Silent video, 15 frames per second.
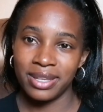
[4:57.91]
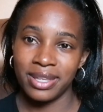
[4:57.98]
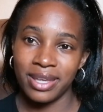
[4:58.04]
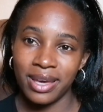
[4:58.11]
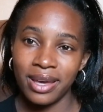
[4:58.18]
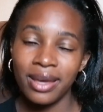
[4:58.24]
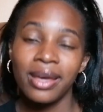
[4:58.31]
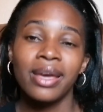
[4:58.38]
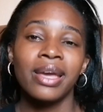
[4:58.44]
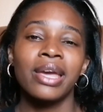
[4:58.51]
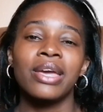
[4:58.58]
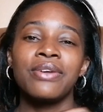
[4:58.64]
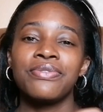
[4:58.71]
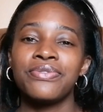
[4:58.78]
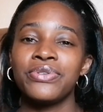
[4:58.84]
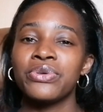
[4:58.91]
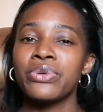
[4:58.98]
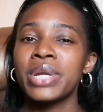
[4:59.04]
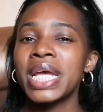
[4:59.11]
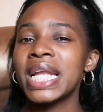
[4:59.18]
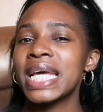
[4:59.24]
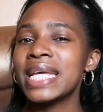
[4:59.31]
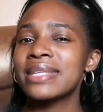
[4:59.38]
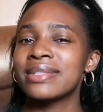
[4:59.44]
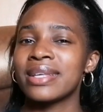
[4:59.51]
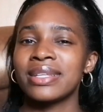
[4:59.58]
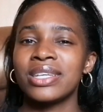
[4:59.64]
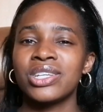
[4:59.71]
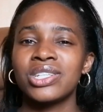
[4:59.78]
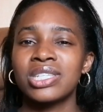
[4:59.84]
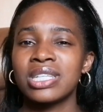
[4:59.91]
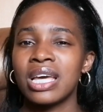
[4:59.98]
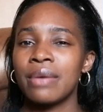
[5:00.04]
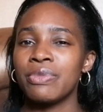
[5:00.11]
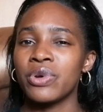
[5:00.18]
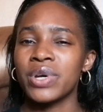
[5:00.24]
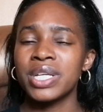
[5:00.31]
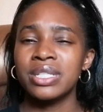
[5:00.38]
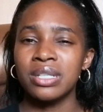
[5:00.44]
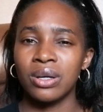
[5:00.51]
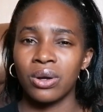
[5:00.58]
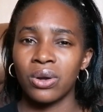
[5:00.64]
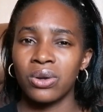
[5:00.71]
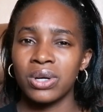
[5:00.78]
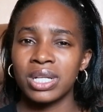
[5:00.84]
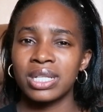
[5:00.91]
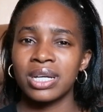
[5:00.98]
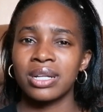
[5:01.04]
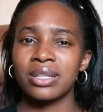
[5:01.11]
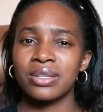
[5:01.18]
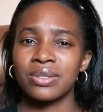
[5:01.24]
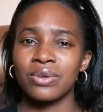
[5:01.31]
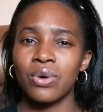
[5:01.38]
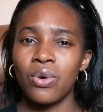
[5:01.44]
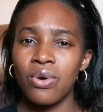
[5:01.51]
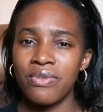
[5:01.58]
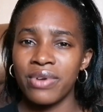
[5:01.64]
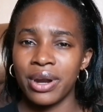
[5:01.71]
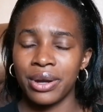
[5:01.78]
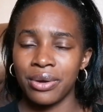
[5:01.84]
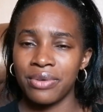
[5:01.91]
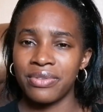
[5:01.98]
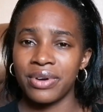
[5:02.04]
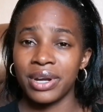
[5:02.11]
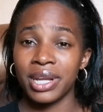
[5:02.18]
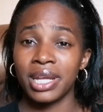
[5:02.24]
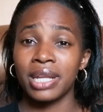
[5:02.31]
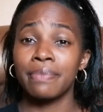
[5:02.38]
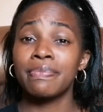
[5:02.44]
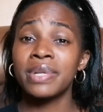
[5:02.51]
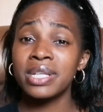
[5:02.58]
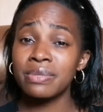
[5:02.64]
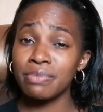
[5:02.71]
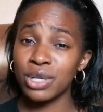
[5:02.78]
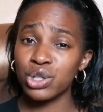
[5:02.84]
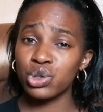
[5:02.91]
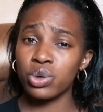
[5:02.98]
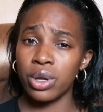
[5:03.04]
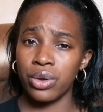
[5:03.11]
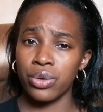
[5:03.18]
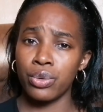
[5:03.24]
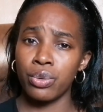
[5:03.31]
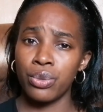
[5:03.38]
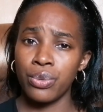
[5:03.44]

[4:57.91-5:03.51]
Yeah, if you realize that each time you're getting clogged ducts over and over again, please make sure you